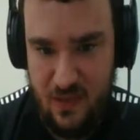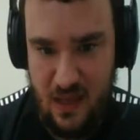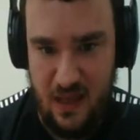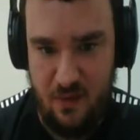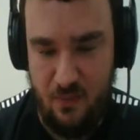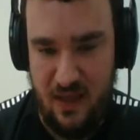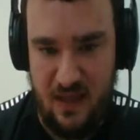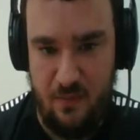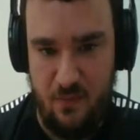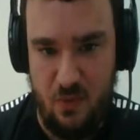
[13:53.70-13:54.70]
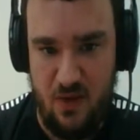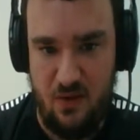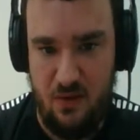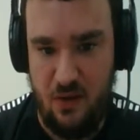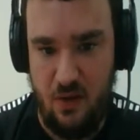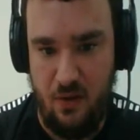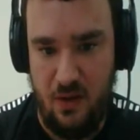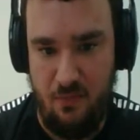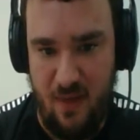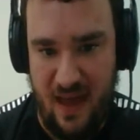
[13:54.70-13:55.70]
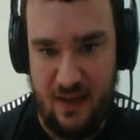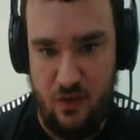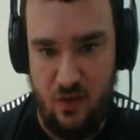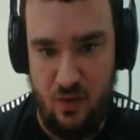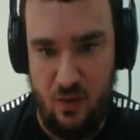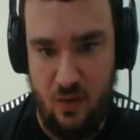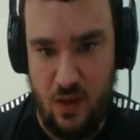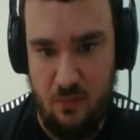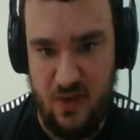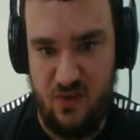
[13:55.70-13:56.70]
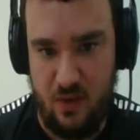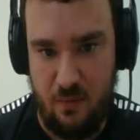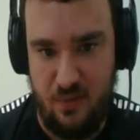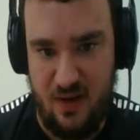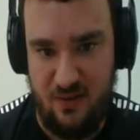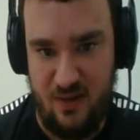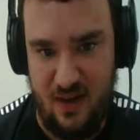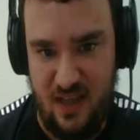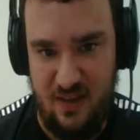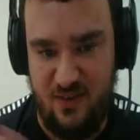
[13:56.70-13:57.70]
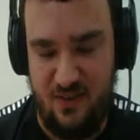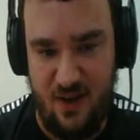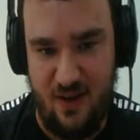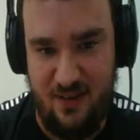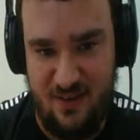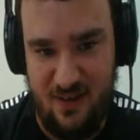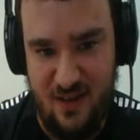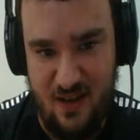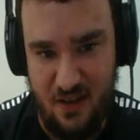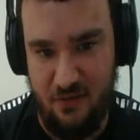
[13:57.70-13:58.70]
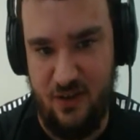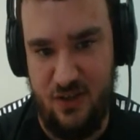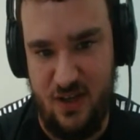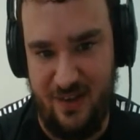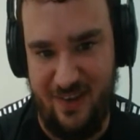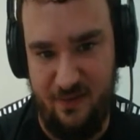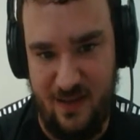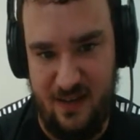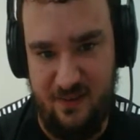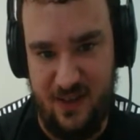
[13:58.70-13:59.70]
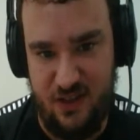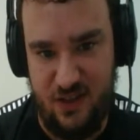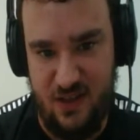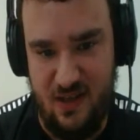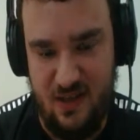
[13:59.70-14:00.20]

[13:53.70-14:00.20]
And we get a moment going back to Mr. Compress on his thoughts of this shocking revelation.